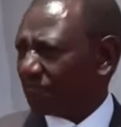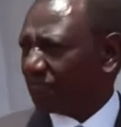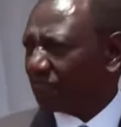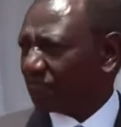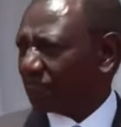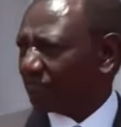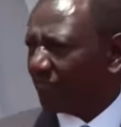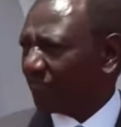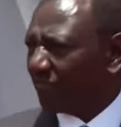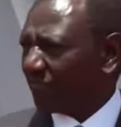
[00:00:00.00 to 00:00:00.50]

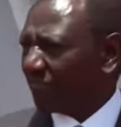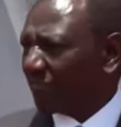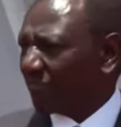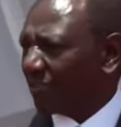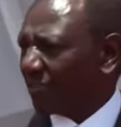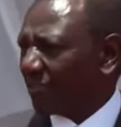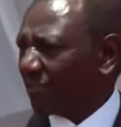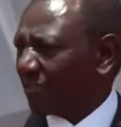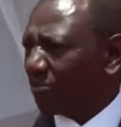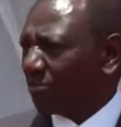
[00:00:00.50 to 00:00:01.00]
we are
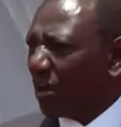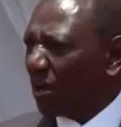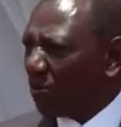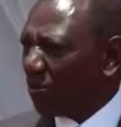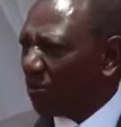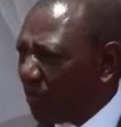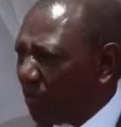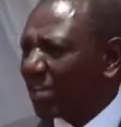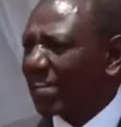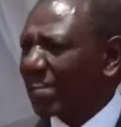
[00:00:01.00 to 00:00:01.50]
working on
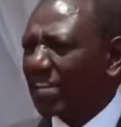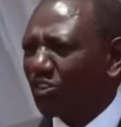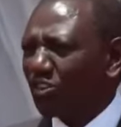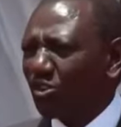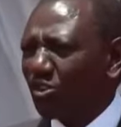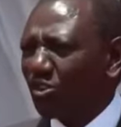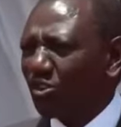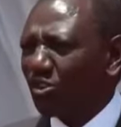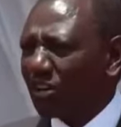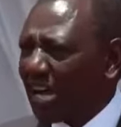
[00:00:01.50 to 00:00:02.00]
how
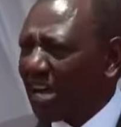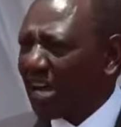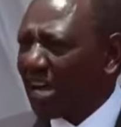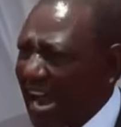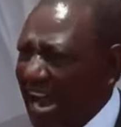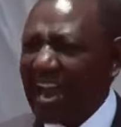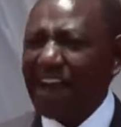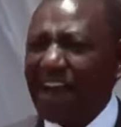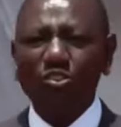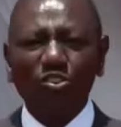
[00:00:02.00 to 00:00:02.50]
do
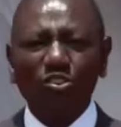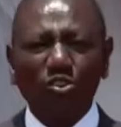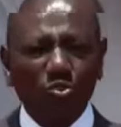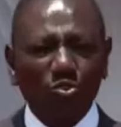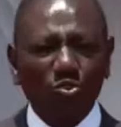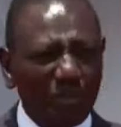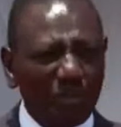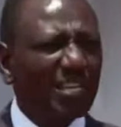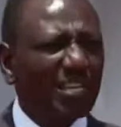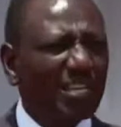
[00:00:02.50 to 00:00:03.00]
we
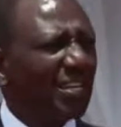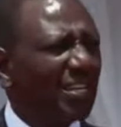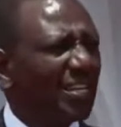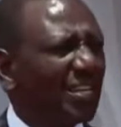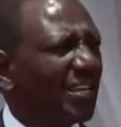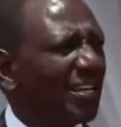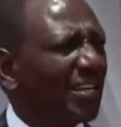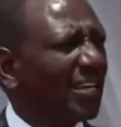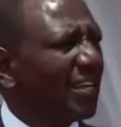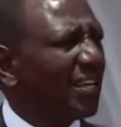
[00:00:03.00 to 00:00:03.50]

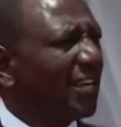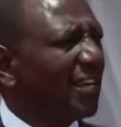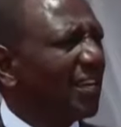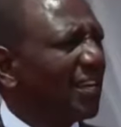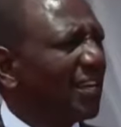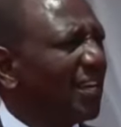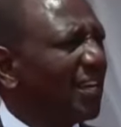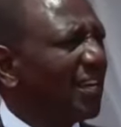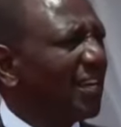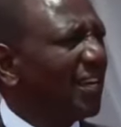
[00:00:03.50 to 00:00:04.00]
reduce
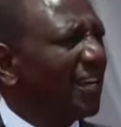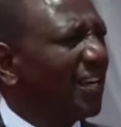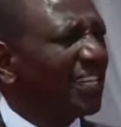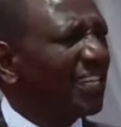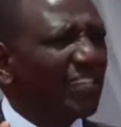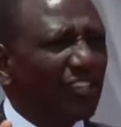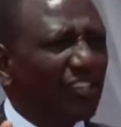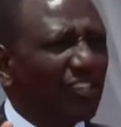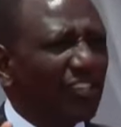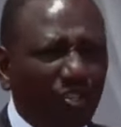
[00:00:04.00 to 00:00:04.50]
the
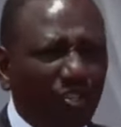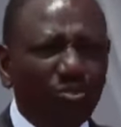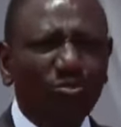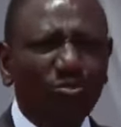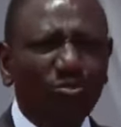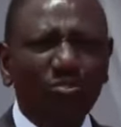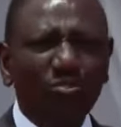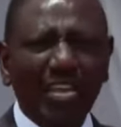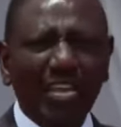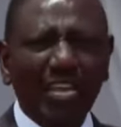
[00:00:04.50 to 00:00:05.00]
age
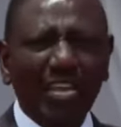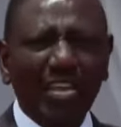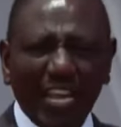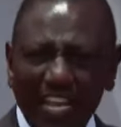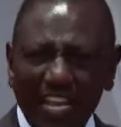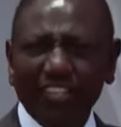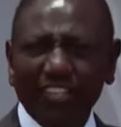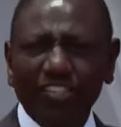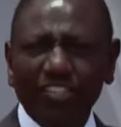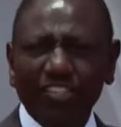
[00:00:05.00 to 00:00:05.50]
of
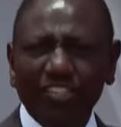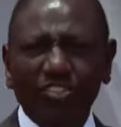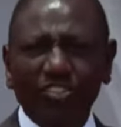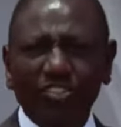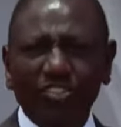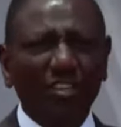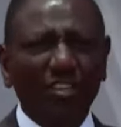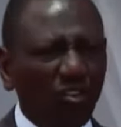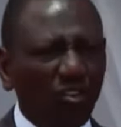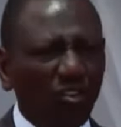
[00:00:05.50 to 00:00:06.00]
our
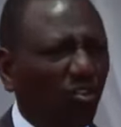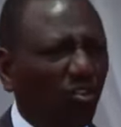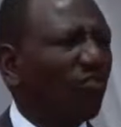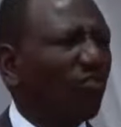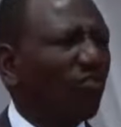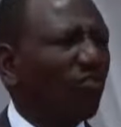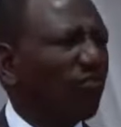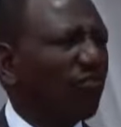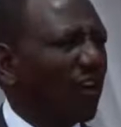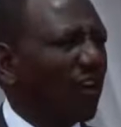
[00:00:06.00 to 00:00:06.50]
farming
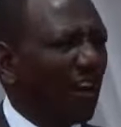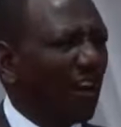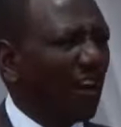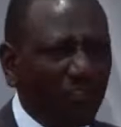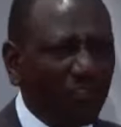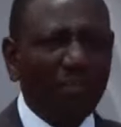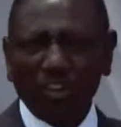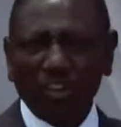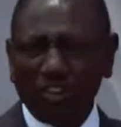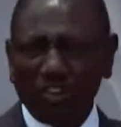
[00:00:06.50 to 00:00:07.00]
community
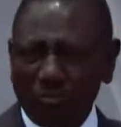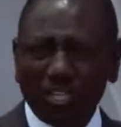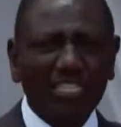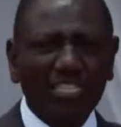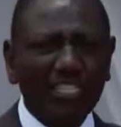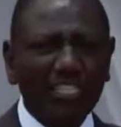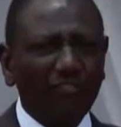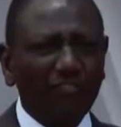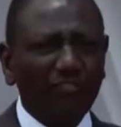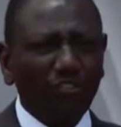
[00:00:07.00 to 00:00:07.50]
from
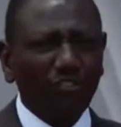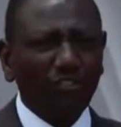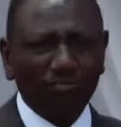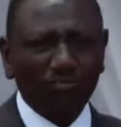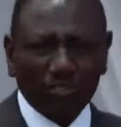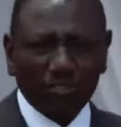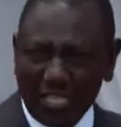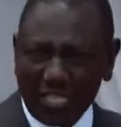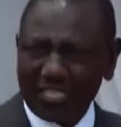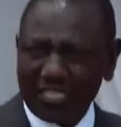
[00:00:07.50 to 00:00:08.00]
60
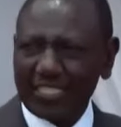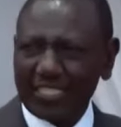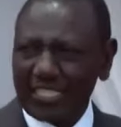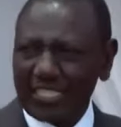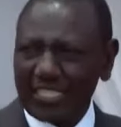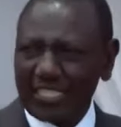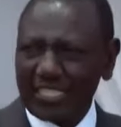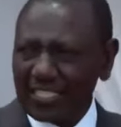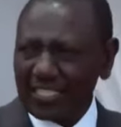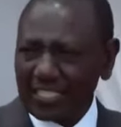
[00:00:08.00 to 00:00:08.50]
downwards,
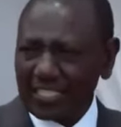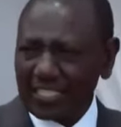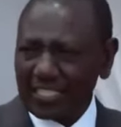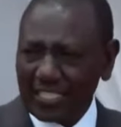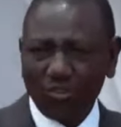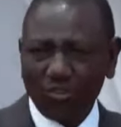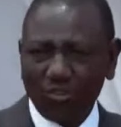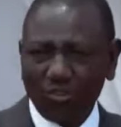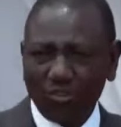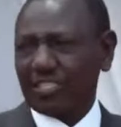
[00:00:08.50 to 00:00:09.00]

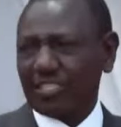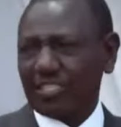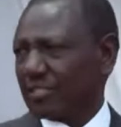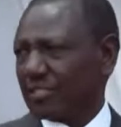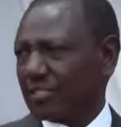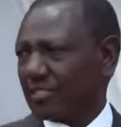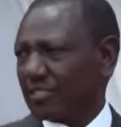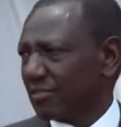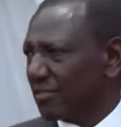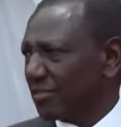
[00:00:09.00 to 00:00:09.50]
because
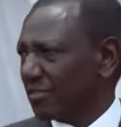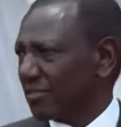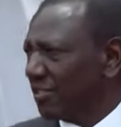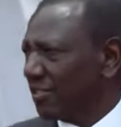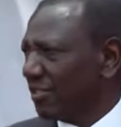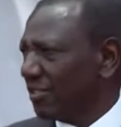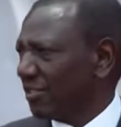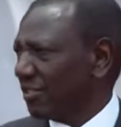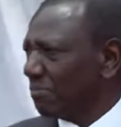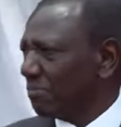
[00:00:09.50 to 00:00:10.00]
it is the
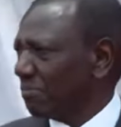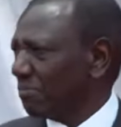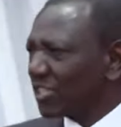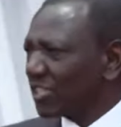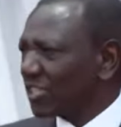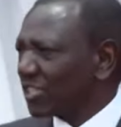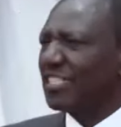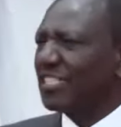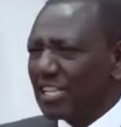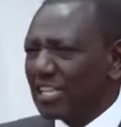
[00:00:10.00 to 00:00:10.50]

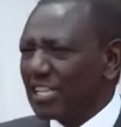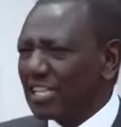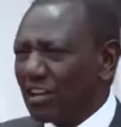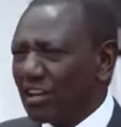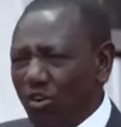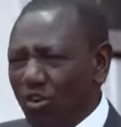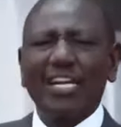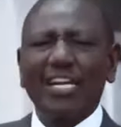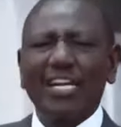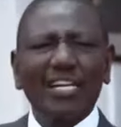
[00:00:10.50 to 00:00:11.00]
only
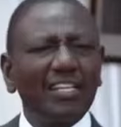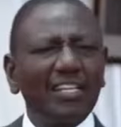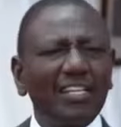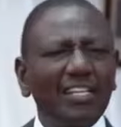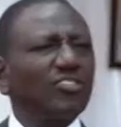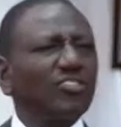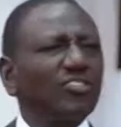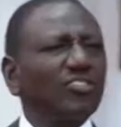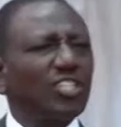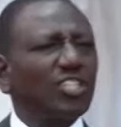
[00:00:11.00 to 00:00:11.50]
chance we have
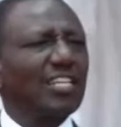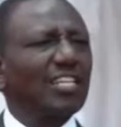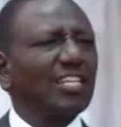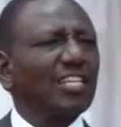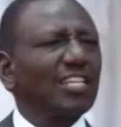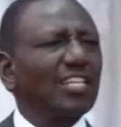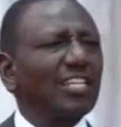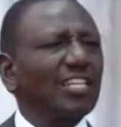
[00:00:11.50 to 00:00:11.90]
to